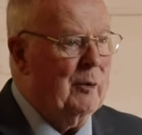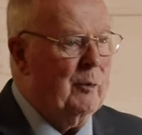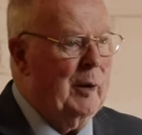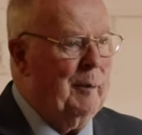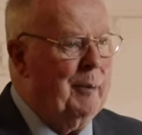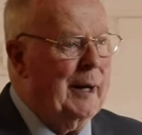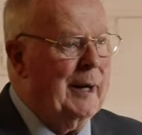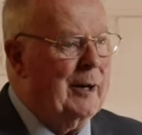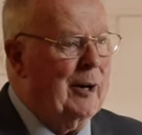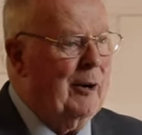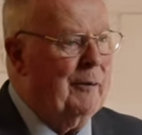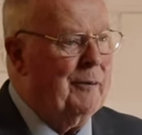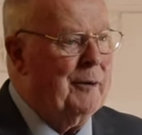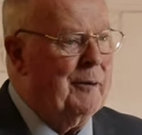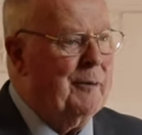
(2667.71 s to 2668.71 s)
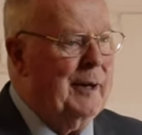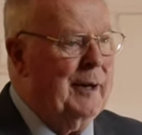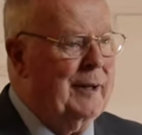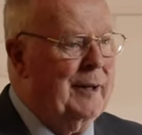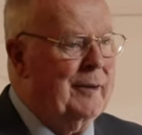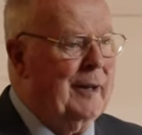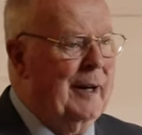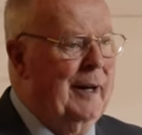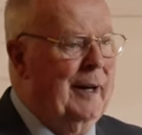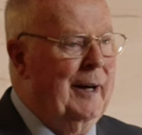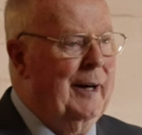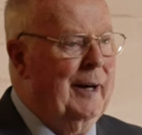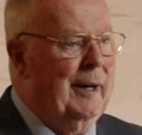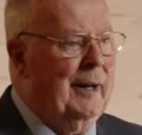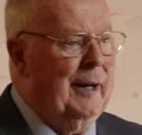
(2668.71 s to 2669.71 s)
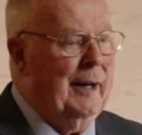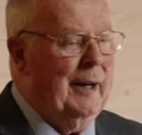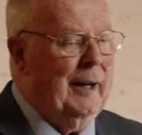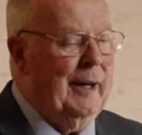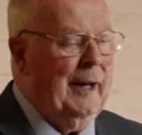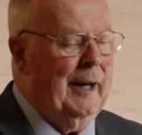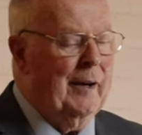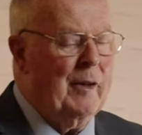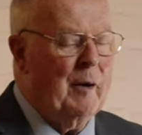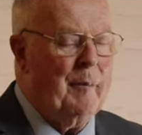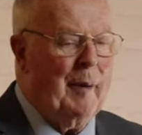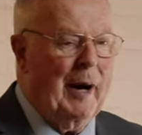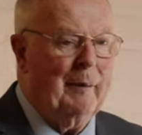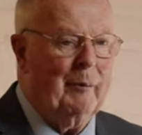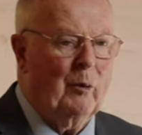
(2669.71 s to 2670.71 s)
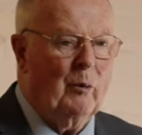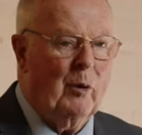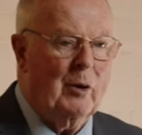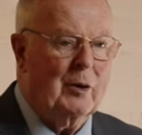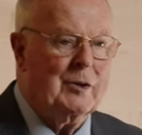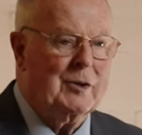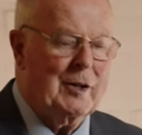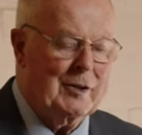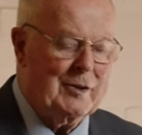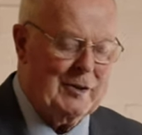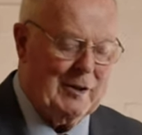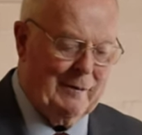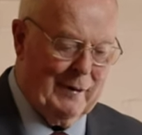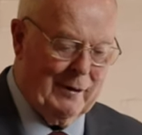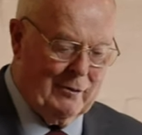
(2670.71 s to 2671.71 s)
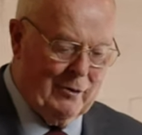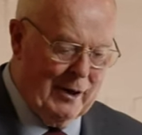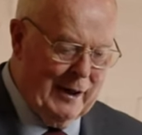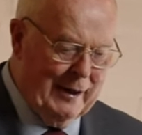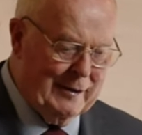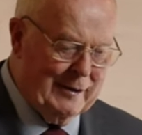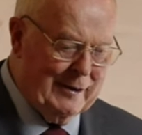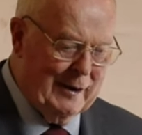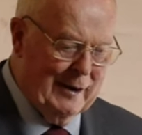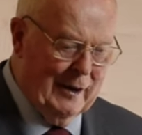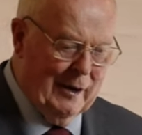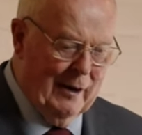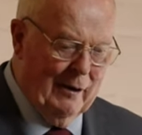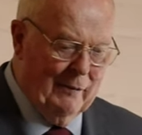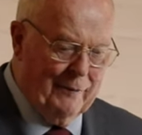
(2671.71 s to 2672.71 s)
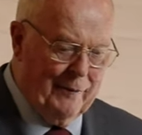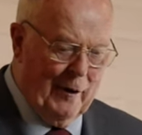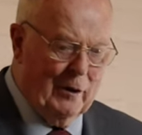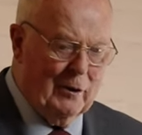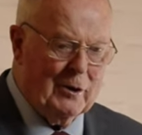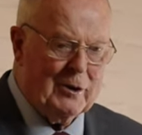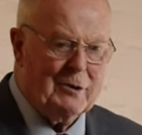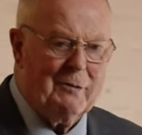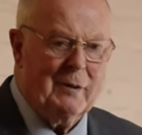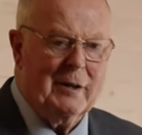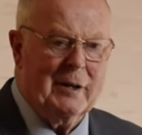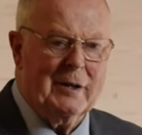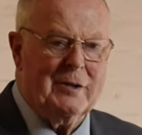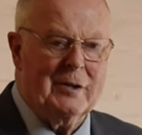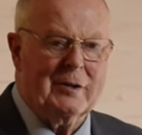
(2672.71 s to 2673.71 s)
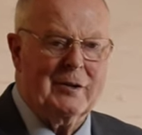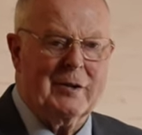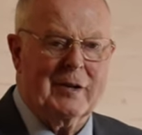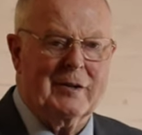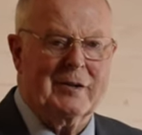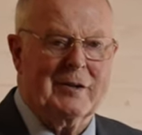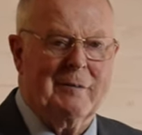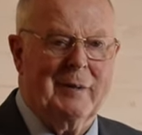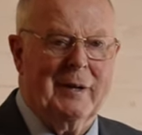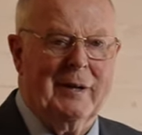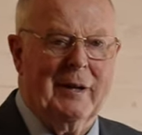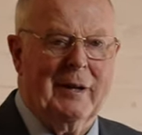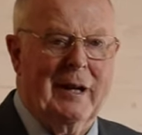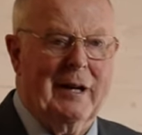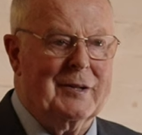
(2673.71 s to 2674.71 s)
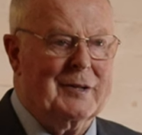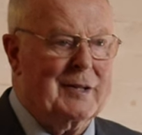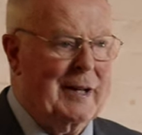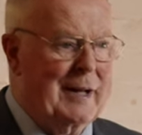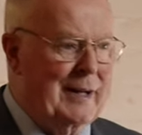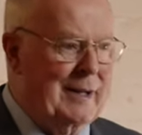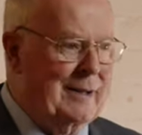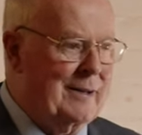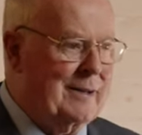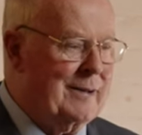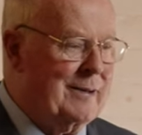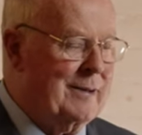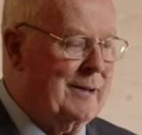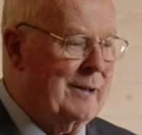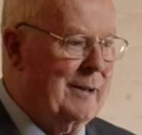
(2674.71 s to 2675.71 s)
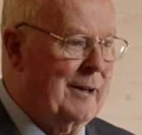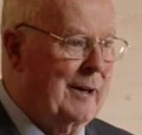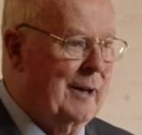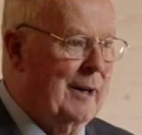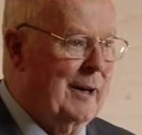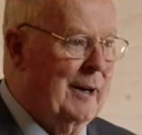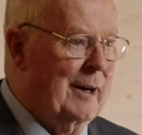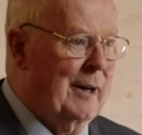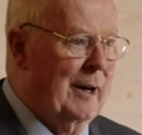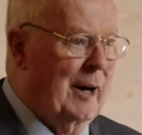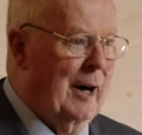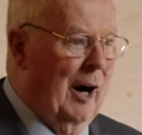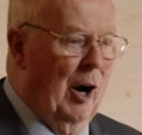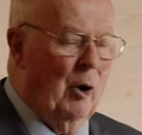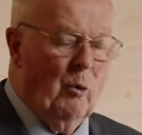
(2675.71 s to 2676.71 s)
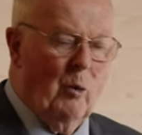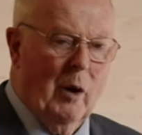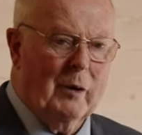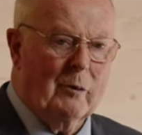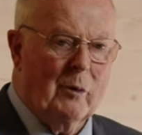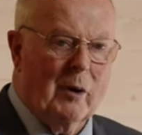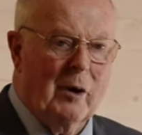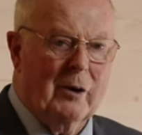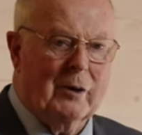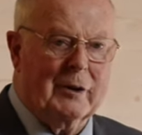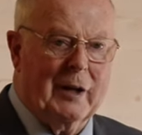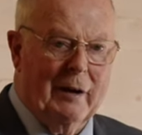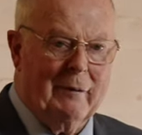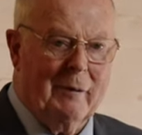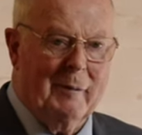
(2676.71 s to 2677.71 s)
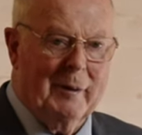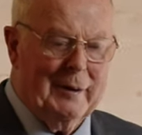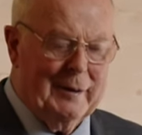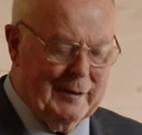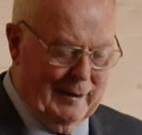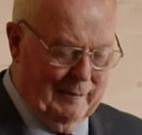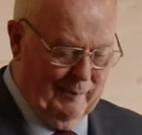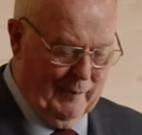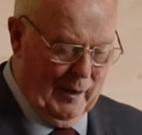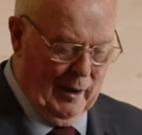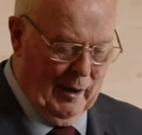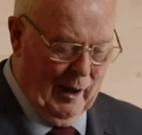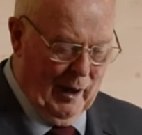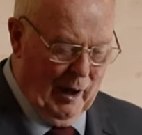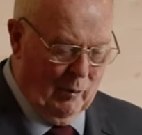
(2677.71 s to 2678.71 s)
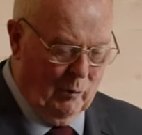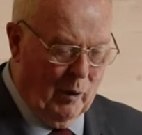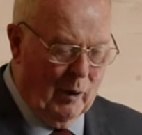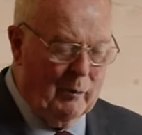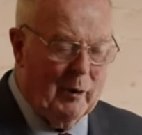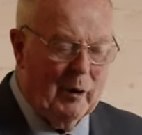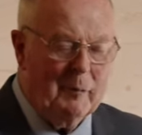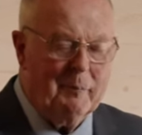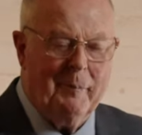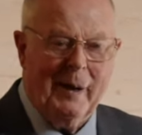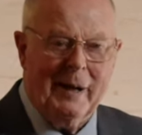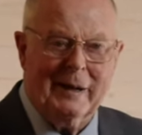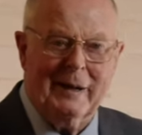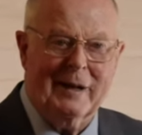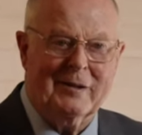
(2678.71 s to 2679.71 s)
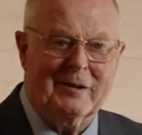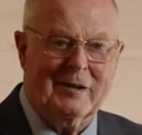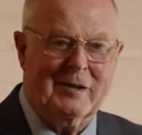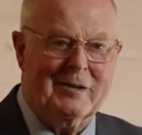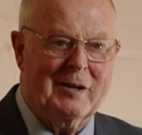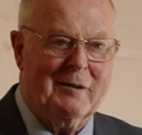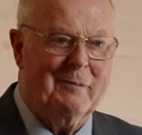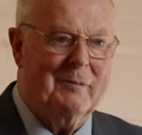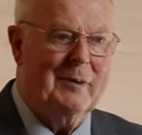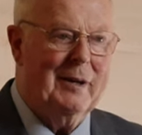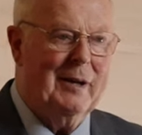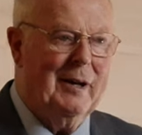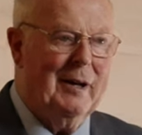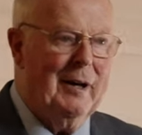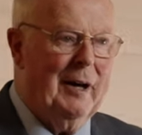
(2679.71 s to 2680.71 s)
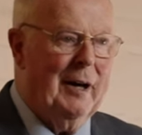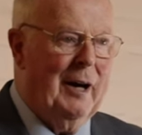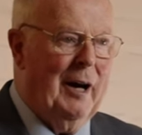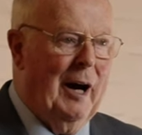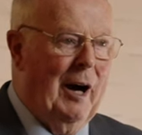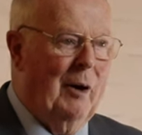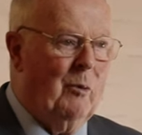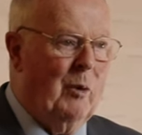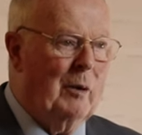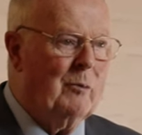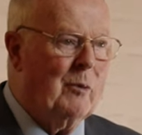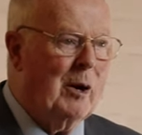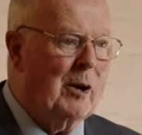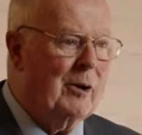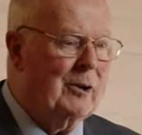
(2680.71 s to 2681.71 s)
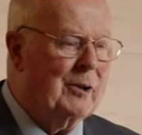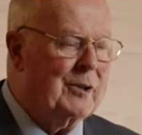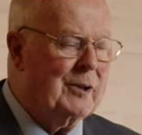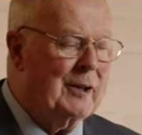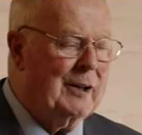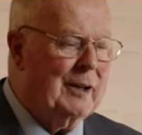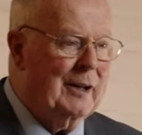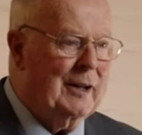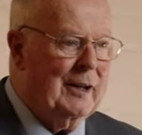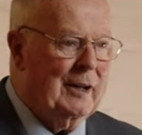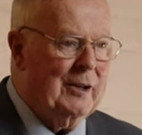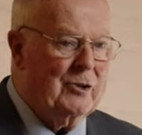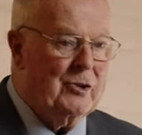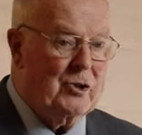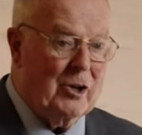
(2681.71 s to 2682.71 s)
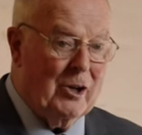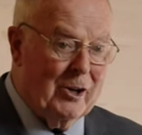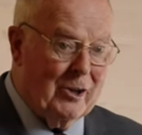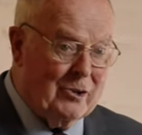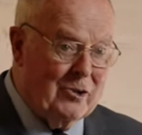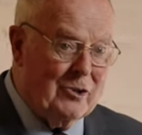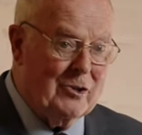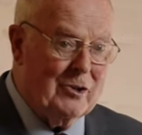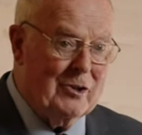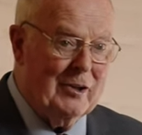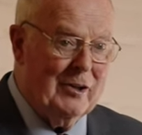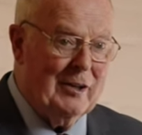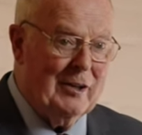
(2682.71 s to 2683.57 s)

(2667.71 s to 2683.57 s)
We break off the reading there. Here the Bible warns us of a great false religious system in the last days. A one world government, a one world banking system, a one world church.